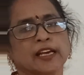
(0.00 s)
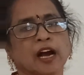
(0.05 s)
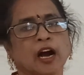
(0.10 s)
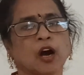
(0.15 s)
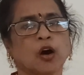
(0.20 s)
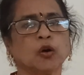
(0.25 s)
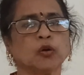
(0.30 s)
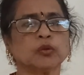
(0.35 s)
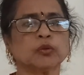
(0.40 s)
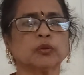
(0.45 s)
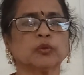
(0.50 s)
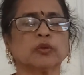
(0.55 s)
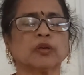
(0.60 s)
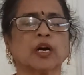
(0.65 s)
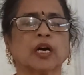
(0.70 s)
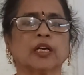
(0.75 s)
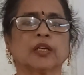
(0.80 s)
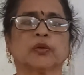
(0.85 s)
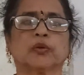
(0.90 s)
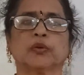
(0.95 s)
how to
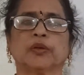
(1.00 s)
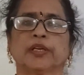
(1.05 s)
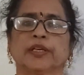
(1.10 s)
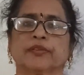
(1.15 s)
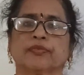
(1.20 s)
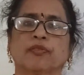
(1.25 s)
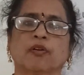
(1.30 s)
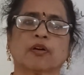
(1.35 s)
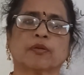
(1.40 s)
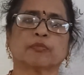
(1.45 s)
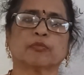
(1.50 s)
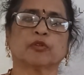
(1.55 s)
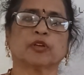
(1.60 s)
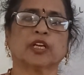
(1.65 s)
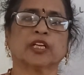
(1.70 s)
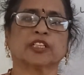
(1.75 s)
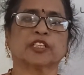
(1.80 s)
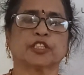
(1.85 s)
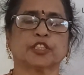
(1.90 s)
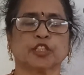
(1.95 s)
calculate
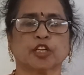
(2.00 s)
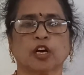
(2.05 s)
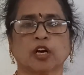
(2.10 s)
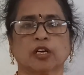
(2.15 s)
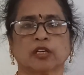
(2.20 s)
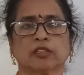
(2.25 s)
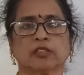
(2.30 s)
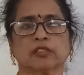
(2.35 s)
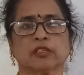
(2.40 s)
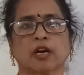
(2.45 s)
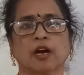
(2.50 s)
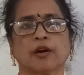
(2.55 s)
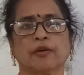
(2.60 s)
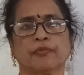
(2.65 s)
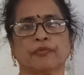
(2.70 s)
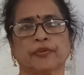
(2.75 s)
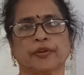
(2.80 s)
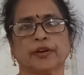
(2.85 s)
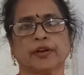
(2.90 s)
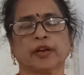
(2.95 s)
formula charge
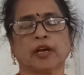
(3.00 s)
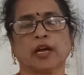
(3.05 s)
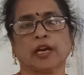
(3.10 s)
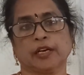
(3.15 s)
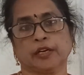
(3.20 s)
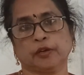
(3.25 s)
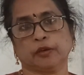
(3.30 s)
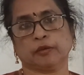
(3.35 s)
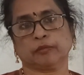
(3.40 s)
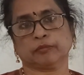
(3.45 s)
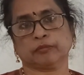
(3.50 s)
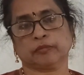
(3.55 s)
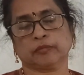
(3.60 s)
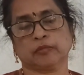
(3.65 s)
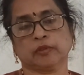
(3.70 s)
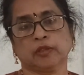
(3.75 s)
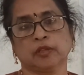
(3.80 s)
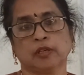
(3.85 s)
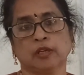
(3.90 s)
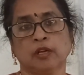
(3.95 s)
of an atom.
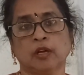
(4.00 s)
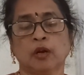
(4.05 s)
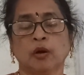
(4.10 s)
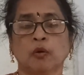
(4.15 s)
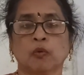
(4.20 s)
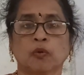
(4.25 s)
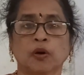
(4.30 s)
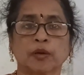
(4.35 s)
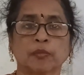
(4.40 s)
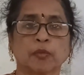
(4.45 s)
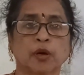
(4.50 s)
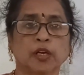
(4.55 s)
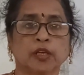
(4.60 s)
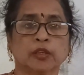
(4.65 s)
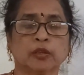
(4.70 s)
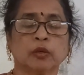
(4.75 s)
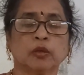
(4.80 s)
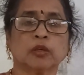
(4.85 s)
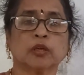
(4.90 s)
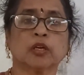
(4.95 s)
One
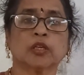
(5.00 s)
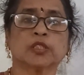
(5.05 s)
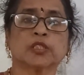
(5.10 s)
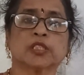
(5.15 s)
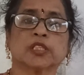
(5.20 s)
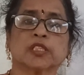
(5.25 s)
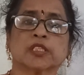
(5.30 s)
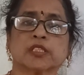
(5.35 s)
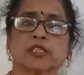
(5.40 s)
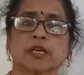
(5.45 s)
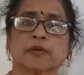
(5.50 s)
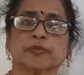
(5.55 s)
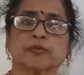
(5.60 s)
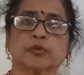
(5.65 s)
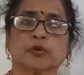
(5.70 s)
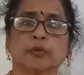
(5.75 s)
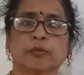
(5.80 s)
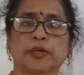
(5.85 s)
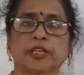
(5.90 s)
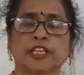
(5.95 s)
molecule consists of
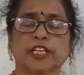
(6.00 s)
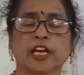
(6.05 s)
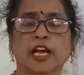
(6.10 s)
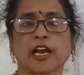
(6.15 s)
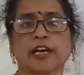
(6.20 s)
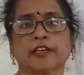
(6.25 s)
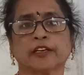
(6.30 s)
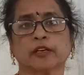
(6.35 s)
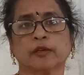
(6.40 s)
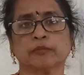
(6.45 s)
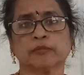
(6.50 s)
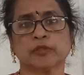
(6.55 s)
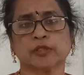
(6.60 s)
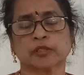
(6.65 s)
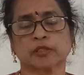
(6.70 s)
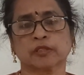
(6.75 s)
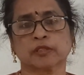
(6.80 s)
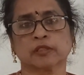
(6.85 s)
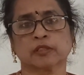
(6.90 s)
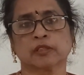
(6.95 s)
so many
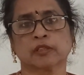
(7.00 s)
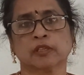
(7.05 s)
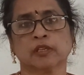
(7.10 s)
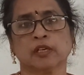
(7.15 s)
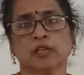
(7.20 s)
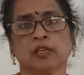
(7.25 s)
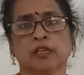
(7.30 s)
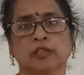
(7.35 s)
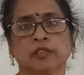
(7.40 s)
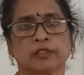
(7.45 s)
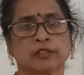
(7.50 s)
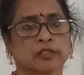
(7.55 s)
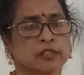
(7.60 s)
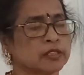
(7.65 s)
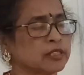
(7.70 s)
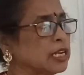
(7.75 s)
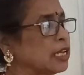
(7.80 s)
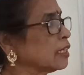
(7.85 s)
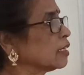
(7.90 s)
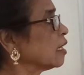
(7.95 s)
atoms,
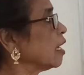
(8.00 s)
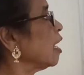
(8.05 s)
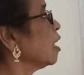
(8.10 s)
just like